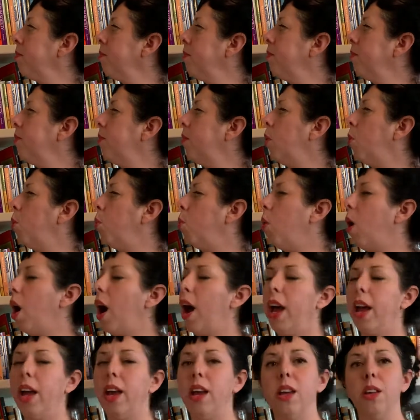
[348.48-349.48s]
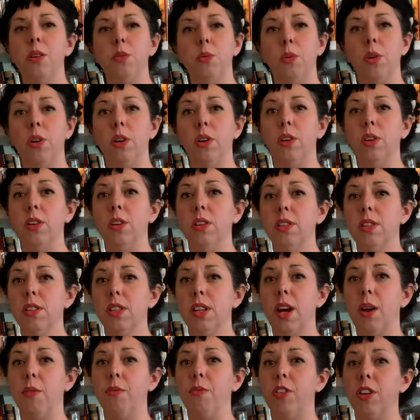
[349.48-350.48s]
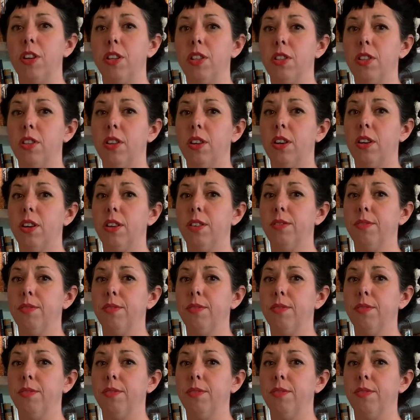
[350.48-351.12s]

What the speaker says: The wide world comforts her.